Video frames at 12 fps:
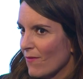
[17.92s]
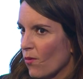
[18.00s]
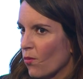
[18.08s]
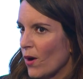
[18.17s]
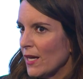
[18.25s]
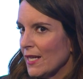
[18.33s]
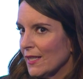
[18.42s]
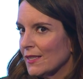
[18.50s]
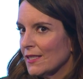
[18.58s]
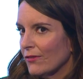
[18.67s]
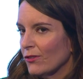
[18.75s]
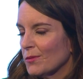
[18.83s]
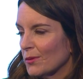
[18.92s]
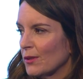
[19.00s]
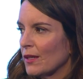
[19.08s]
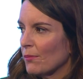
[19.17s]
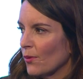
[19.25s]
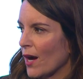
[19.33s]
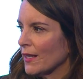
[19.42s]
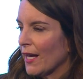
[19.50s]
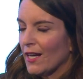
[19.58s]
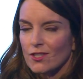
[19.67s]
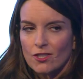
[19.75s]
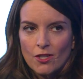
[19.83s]
the difference between a
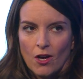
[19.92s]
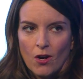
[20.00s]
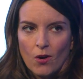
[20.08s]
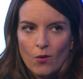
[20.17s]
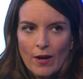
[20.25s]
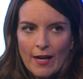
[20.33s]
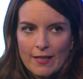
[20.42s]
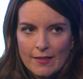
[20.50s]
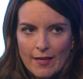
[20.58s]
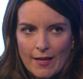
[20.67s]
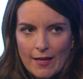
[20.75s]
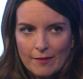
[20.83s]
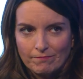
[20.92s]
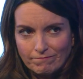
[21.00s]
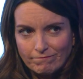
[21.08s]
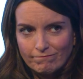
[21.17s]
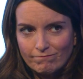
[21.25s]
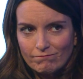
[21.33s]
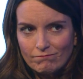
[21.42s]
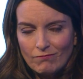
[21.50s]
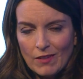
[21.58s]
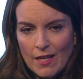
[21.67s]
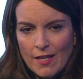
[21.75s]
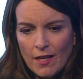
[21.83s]
broadcast show and a
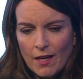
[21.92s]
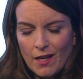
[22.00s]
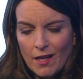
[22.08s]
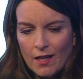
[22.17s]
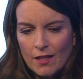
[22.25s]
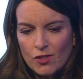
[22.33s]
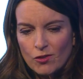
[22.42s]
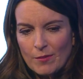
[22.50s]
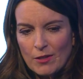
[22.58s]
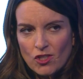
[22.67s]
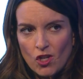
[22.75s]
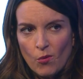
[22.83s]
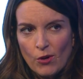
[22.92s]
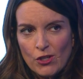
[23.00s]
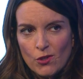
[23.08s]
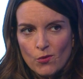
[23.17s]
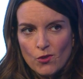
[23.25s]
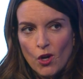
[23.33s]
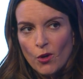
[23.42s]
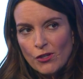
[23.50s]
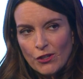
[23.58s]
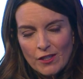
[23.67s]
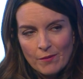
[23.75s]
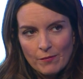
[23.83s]
streaming show where you know
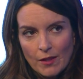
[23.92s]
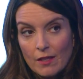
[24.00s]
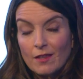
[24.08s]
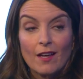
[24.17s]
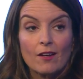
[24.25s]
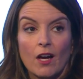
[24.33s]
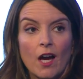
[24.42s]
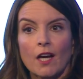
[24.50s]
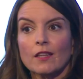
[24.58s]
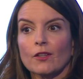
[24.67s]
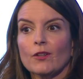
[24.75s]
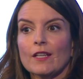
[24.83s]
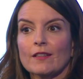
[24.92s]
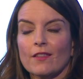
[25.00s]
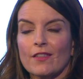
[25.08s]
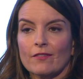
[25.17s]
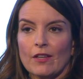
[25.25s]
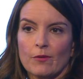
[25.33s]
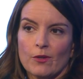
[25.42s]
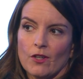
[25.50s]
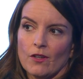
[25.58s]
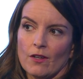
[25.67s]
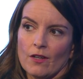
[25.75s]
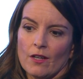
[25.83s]
you're going to, unlearning the thing of like,
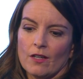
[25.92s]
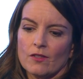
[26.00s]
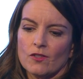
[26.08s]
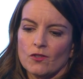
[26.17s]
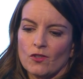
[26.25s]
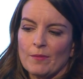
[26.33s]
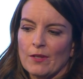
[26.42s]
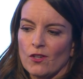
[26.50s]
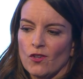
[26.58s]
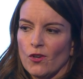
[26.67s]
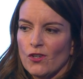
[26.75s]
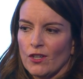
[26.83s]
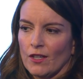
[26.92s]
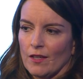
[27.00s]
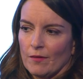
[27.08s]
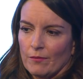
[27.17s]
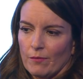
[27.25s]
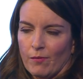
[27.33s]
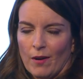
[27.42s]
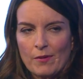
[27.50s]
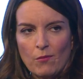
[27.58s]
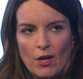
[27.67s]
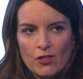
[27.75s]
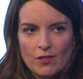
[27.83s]
in streaming, you know you're going to
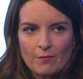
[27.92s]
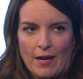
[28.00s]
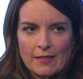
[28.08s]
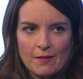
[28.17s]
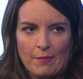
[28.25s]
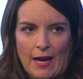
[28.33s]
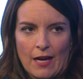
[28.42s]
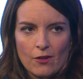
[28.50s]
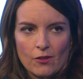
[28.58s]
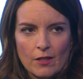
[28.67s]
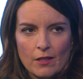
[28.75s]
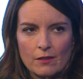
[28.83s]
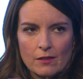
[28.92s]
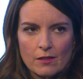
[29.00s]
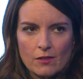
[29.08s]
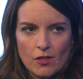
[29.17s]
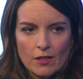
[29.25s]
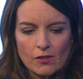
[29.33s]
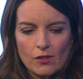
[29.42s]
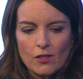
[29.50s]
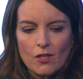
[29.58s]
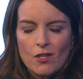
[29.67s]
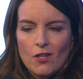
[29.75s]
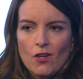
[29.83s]
probably watch them back to back or in chunks.
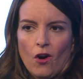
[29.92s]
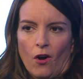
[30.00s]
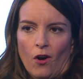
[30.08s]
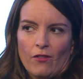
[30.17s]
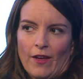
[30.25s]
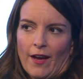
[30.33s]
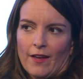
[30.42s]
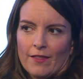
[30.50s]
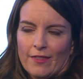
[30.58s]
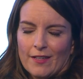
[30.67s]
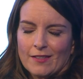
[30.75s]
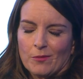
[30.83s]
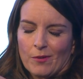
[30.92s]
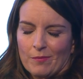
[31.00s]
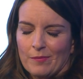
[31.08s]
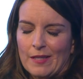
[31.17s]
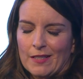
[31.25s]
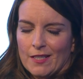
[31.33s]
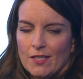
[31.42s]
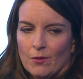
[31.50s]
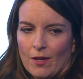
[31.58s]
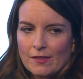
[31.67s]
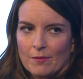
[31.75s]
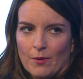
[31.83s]
Mm-hmm. All the things that were beaten into
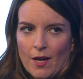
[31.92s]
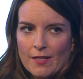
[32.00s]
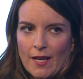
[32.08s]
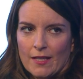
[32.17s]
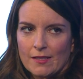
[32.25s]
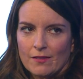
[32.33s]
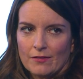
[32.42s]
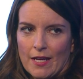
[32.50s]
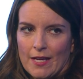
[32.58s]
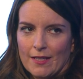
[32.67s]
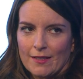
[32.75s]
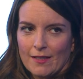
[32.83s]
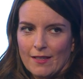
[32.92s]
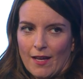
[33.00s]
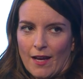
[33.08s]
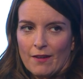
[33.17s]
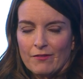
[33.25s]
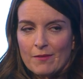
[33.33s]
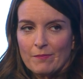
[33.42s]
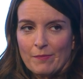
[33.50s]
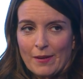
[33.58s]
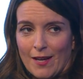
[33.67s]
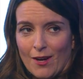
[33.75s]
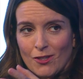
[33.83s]
us in broadcast of like, every
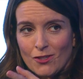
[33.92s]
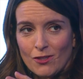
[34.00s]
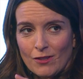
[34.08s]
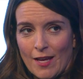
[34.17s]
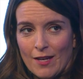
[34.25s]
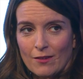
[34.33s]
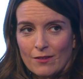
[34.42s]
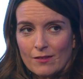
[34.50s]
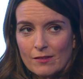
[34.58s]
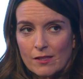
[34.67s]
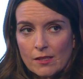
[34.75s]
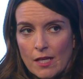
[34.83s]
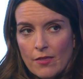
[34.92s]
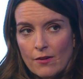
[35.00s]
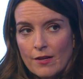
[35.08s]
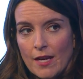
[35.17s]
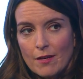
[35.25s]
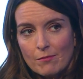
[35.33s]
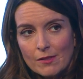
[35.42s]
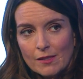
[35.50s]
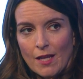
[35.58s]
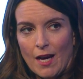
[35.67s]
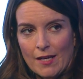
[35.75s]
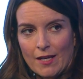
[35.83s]
character like, say their names a
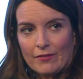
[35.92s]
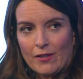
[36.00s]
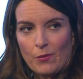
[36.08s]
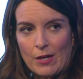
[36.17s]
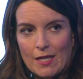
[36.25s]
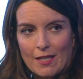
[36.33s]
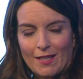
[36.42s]
lot every week